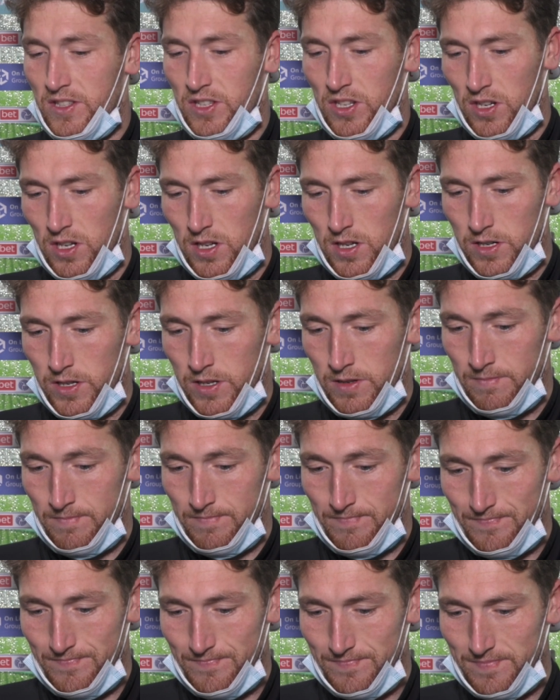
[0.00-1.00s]
But
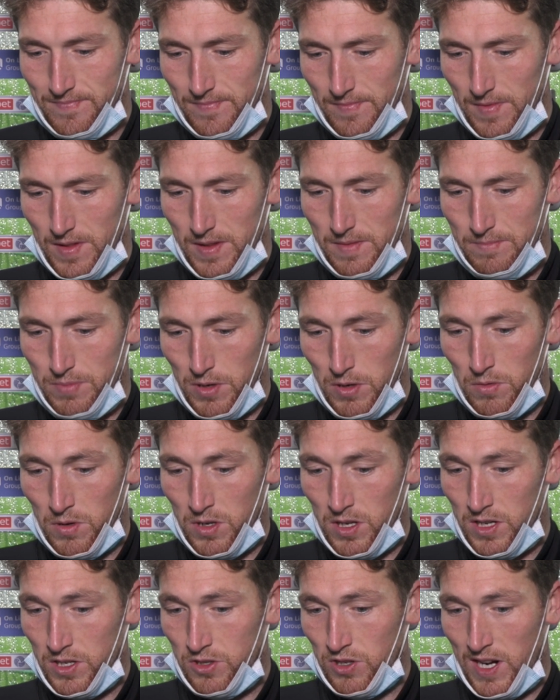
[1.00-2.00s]
we're
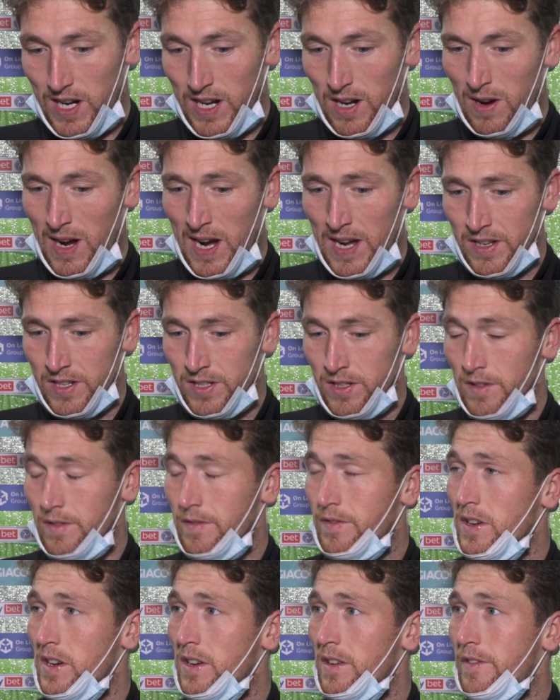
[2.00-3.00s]
going to try our hardest
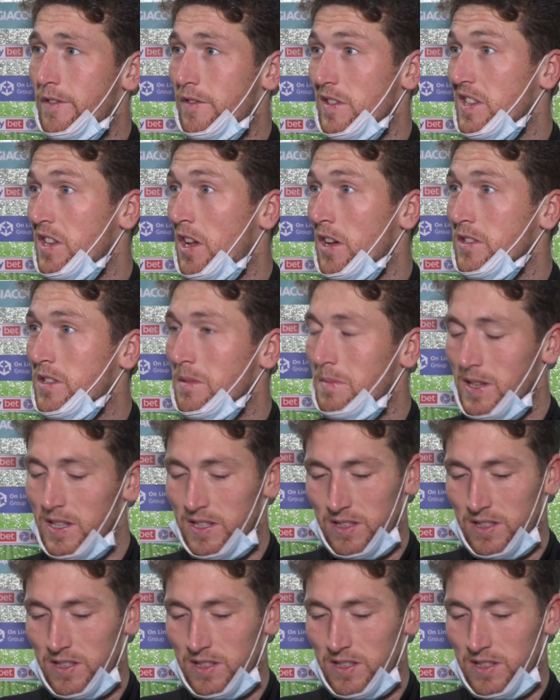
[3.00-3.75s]
for it not to be.